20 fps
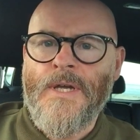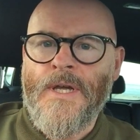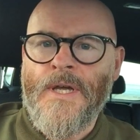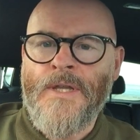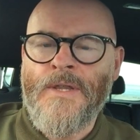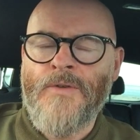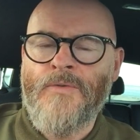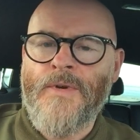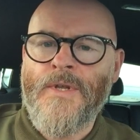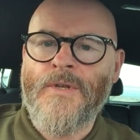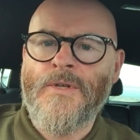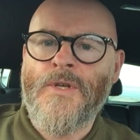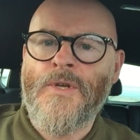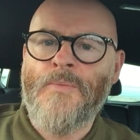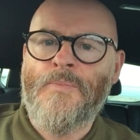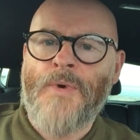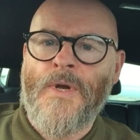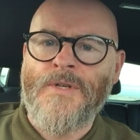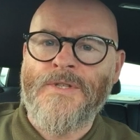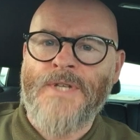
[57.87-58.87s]
in the Real
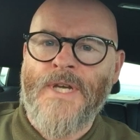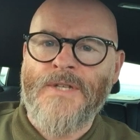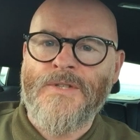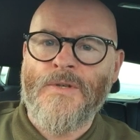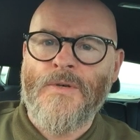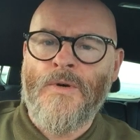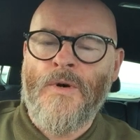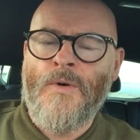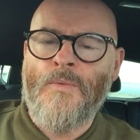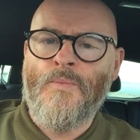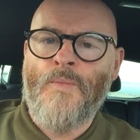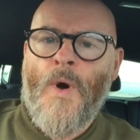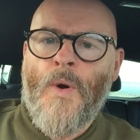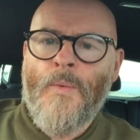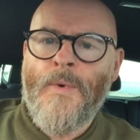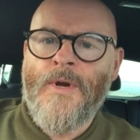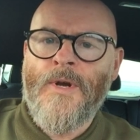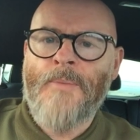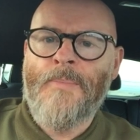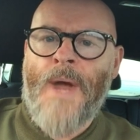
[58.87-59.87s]
You project, what
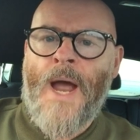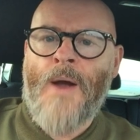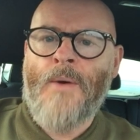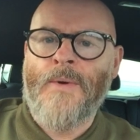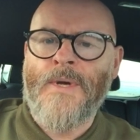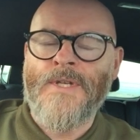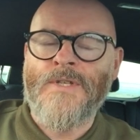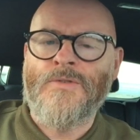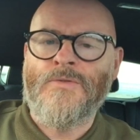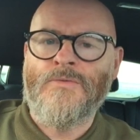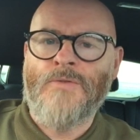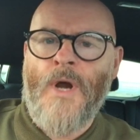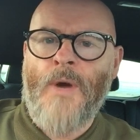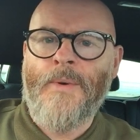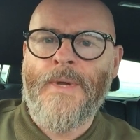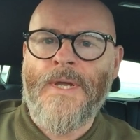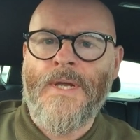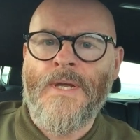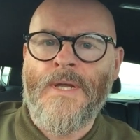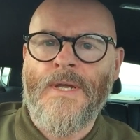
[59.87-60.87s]
we're about is
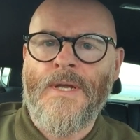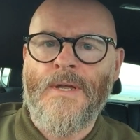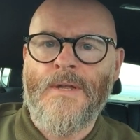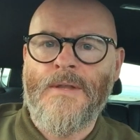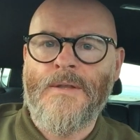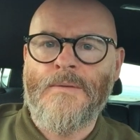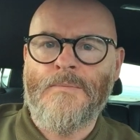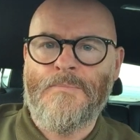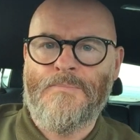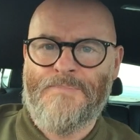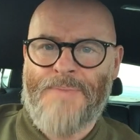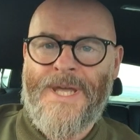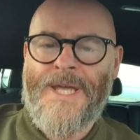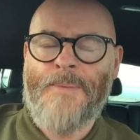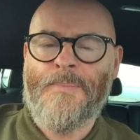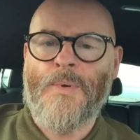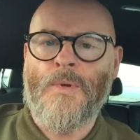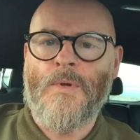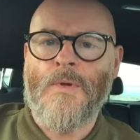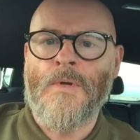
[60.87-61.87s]
growing
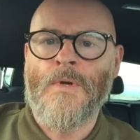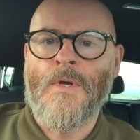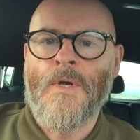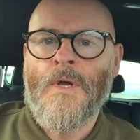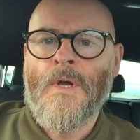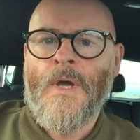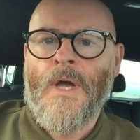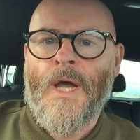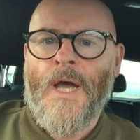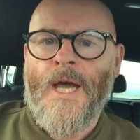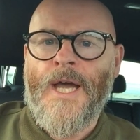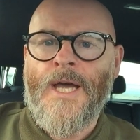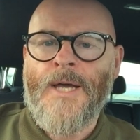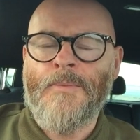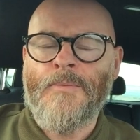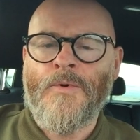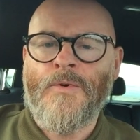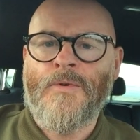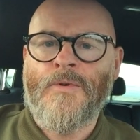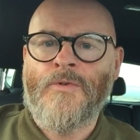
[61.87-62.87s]
people,
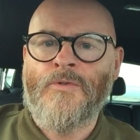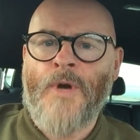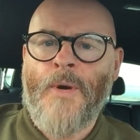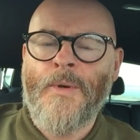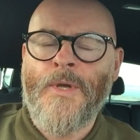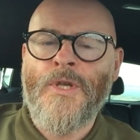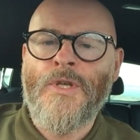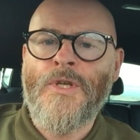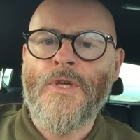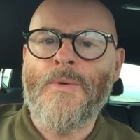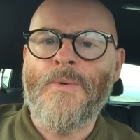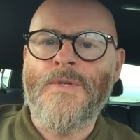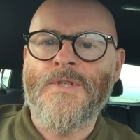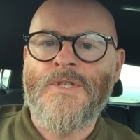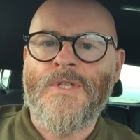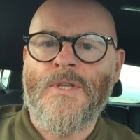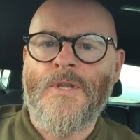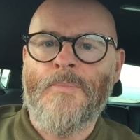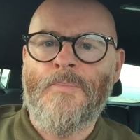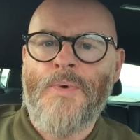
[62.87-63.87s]
growing you
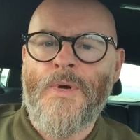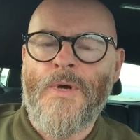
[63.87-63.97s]
into the